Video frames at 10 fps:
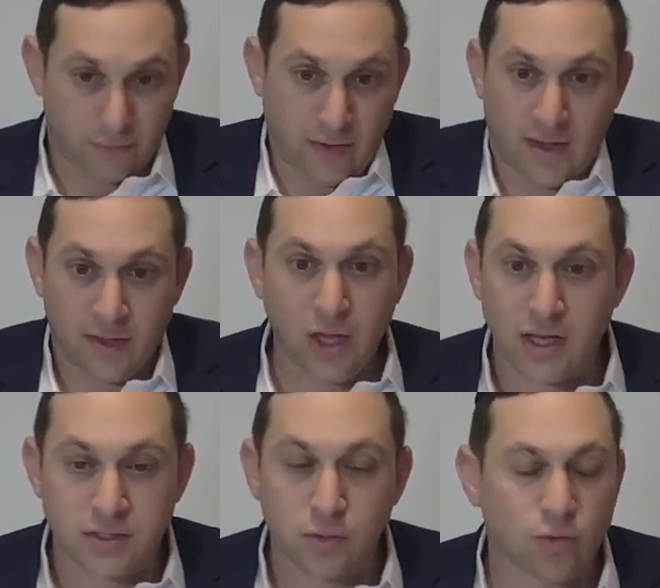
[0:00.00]
It
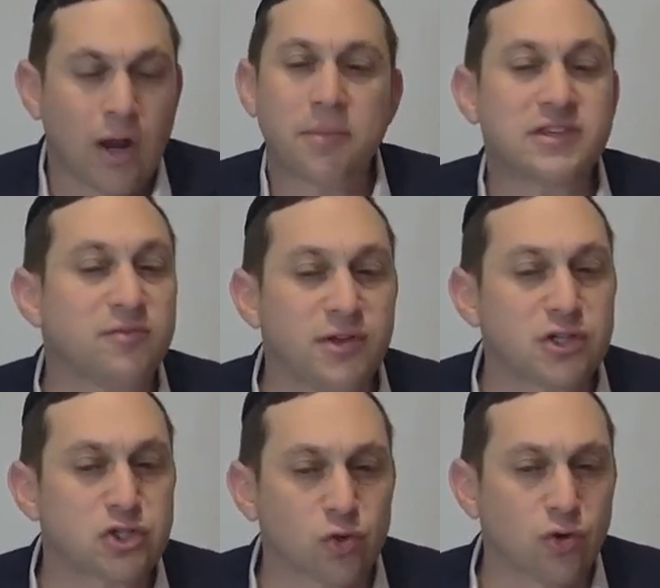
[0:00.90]
does. What happens if
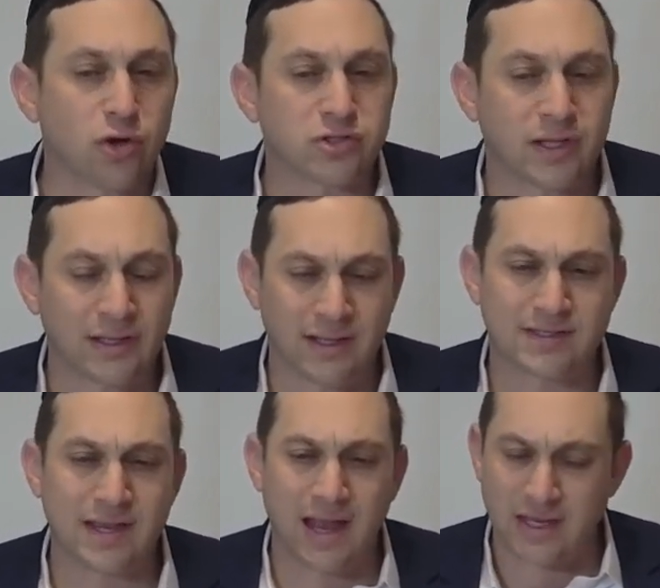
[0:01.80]
he's suryo So
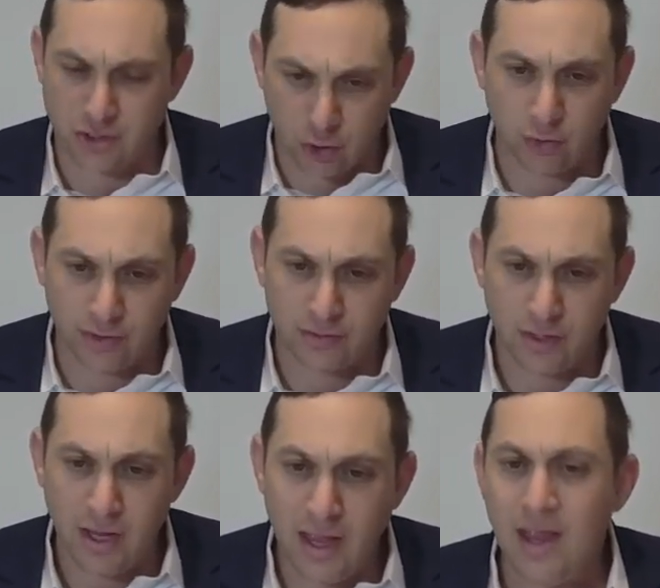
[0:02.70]
Let's say a guy stole it,
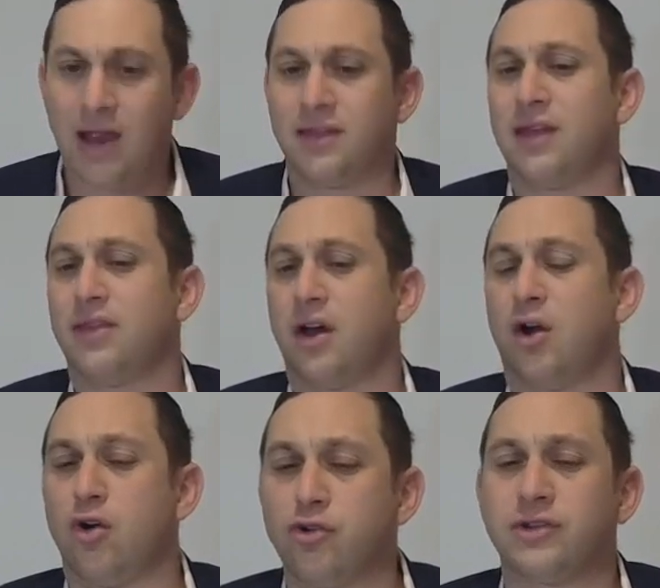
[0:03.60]
and then the
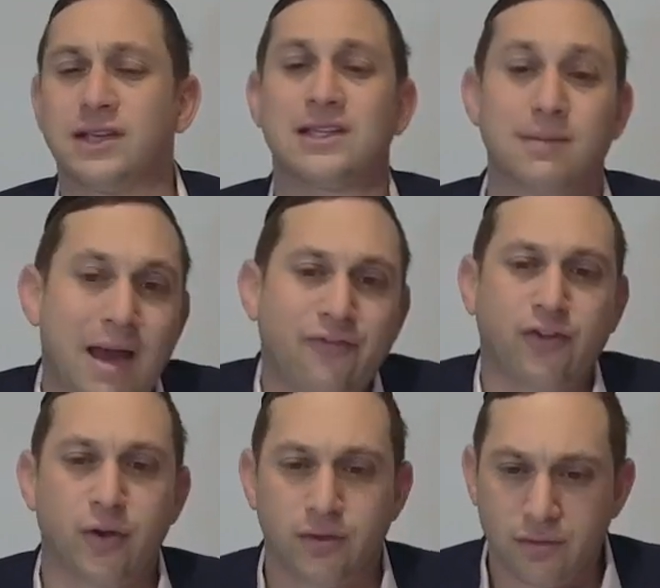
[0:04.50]
owner says, I'm
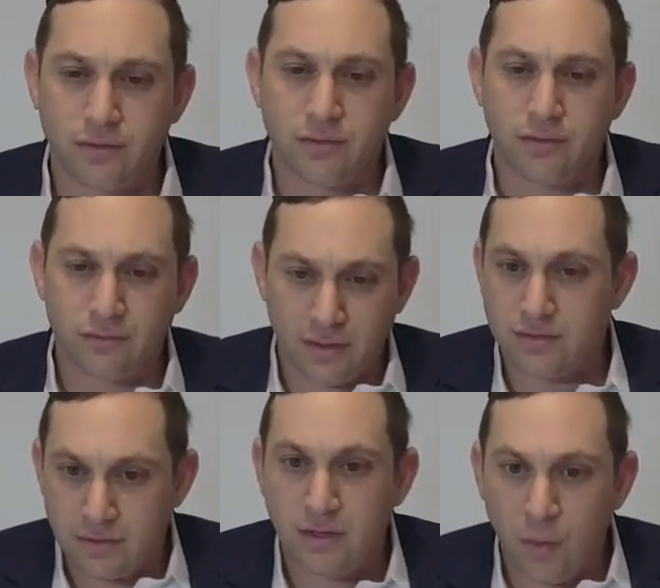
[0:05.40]
after it.
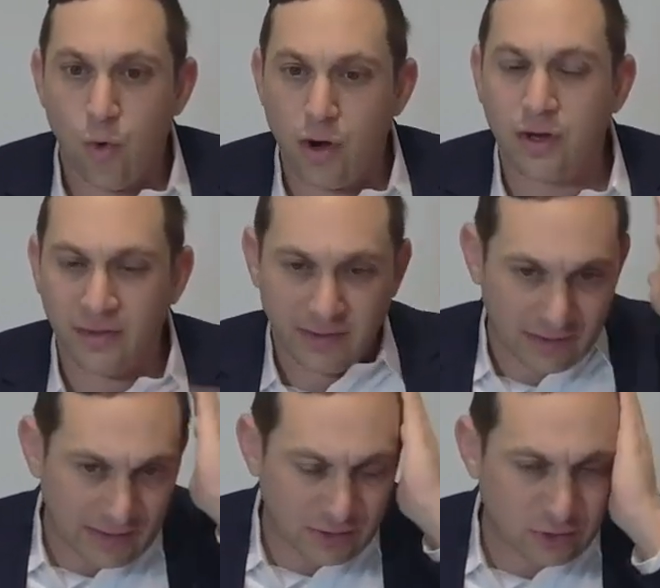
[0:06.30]
Does it work?
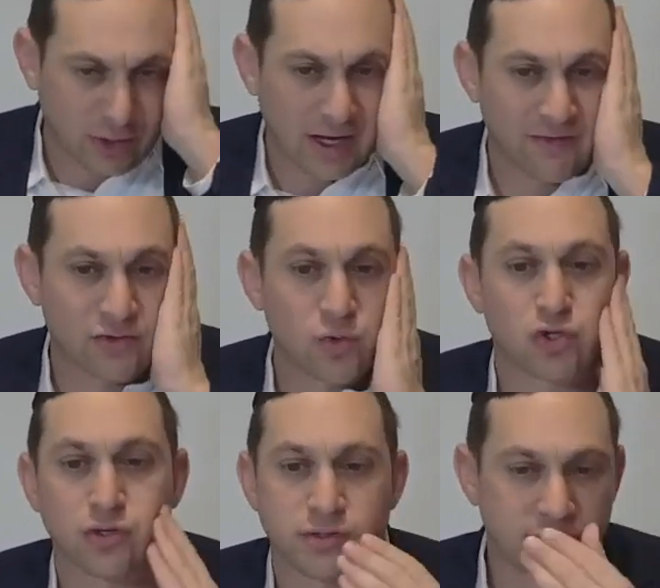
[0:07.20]
It, takes good out of his
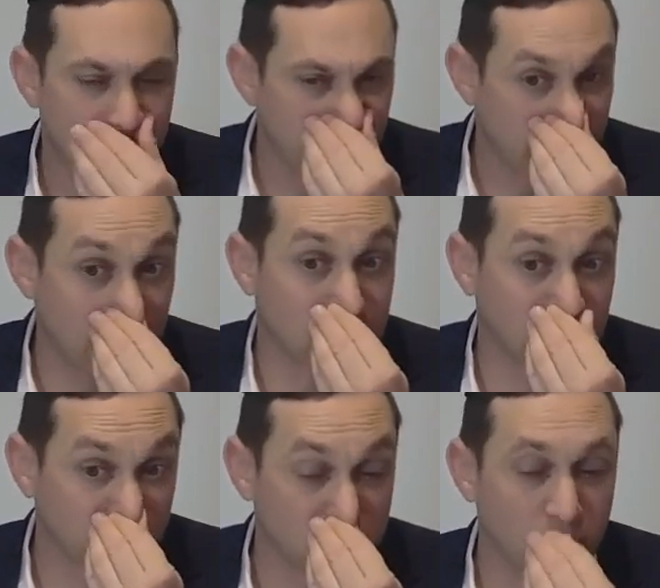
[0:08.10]
rishus? That
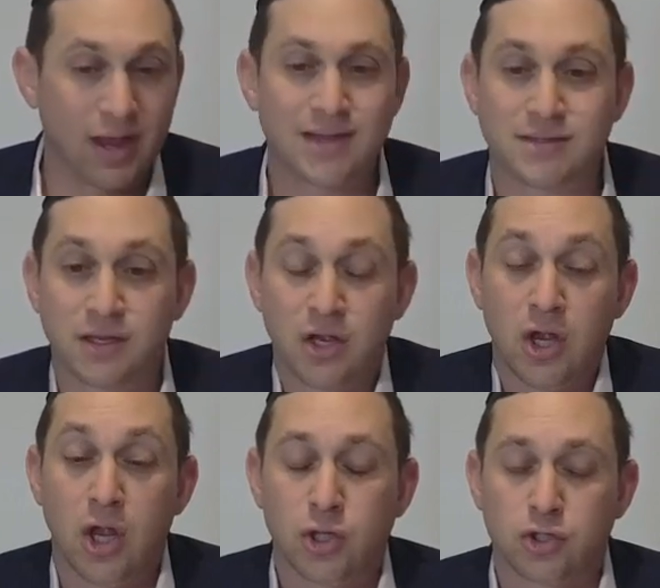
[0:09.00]
says for sure yes.
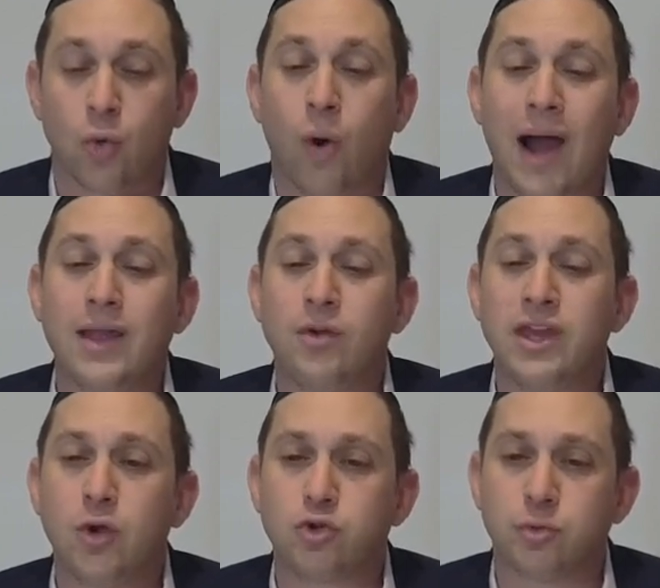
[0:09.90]
So why
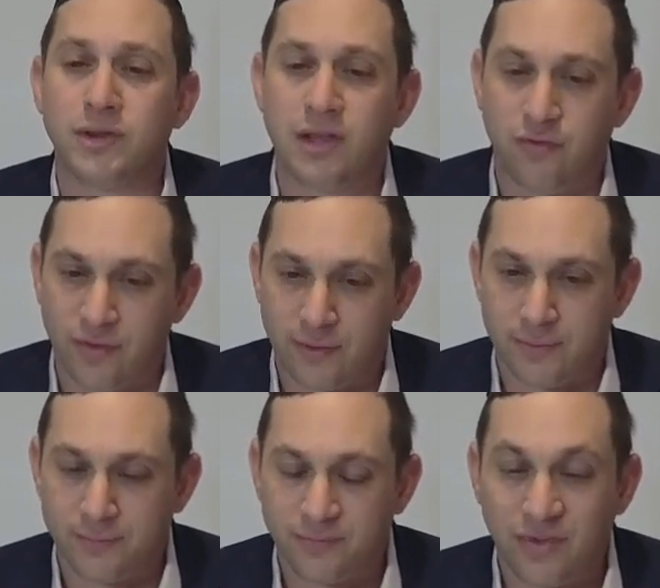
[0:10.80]
you should be different?
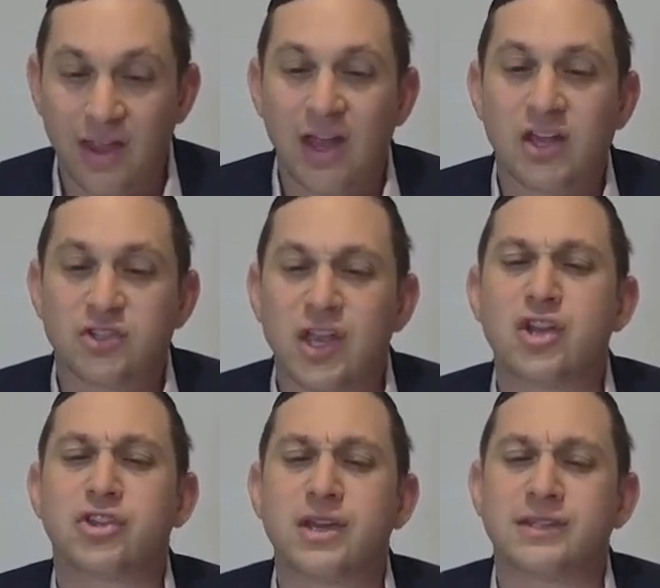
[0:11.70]
So here
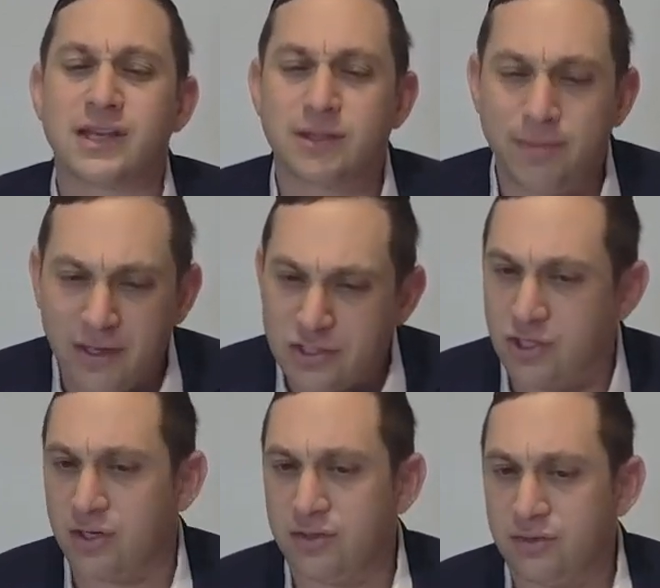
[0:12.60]
today says a big
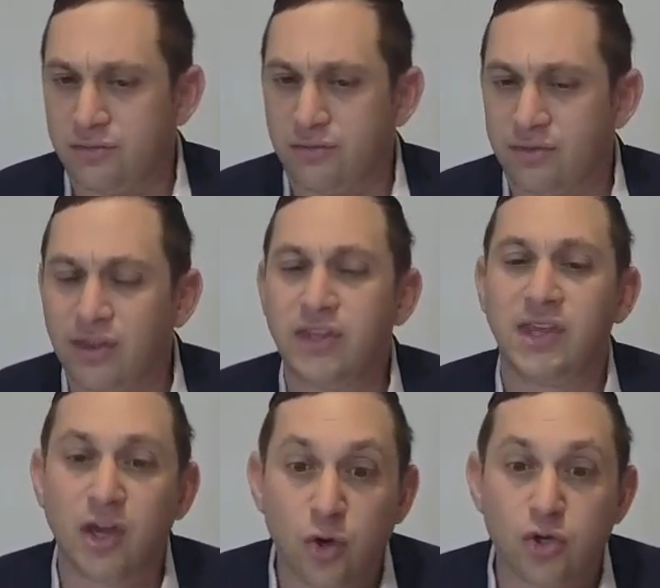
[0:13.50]
yisoid, the
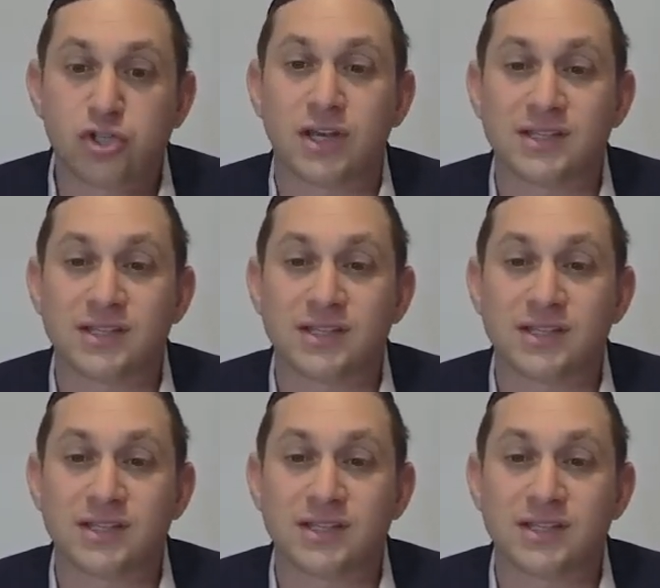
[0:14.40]
yush